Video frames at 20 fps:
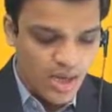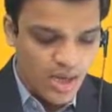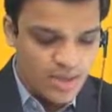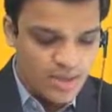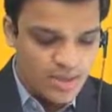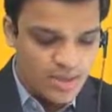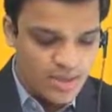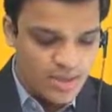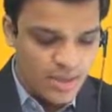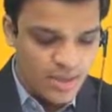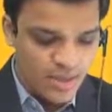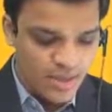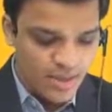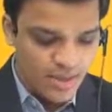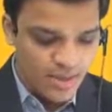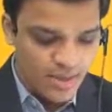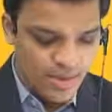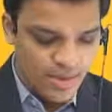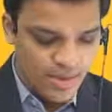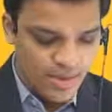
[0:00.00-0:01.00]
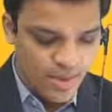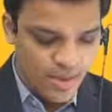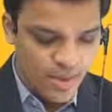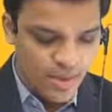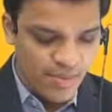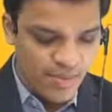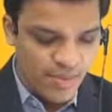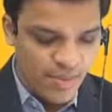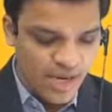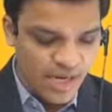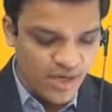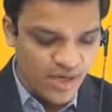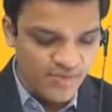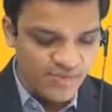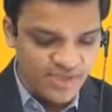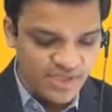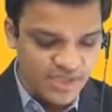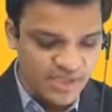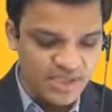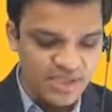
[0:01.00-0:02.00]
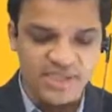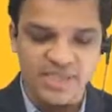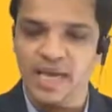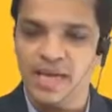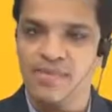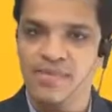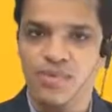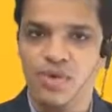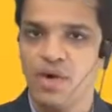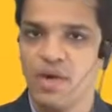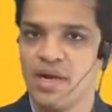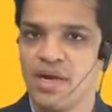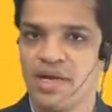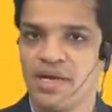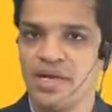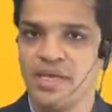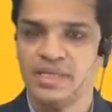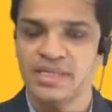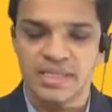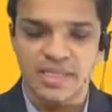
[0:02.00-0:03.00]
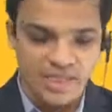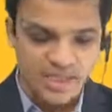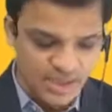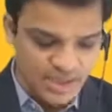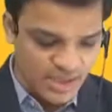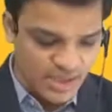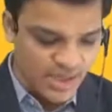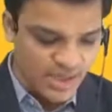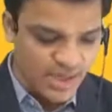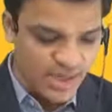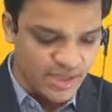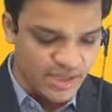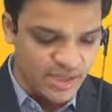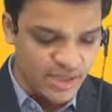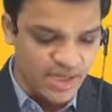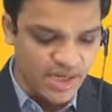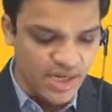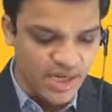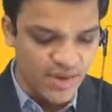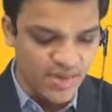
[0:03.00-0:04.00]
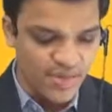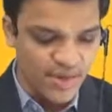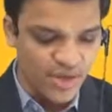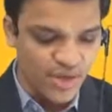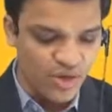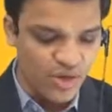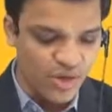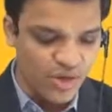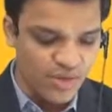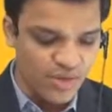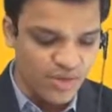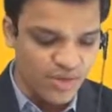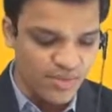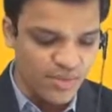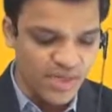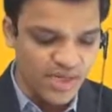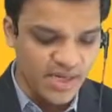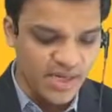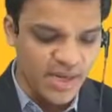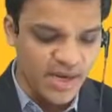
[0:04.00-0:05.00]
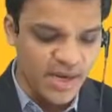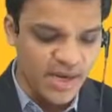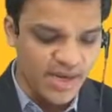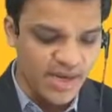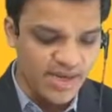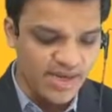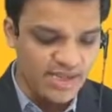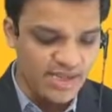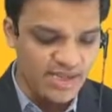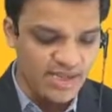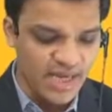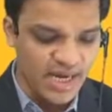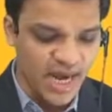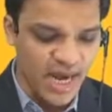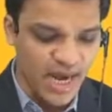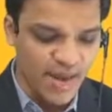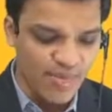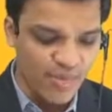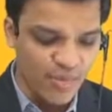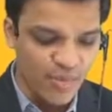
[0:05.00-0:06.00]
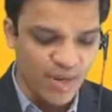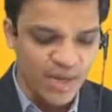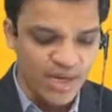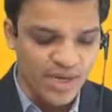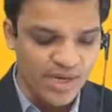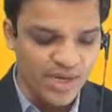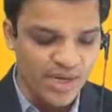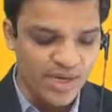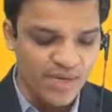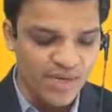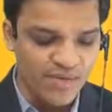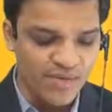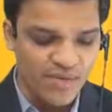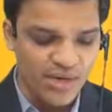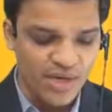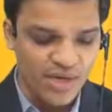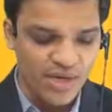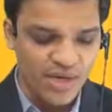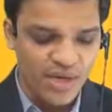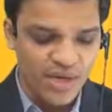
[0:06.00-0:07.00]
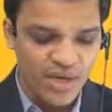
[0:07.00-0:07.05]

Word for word: see, impact of just-in-time already discussed, reduction in labor cost, material handling, scrap, quantity rework,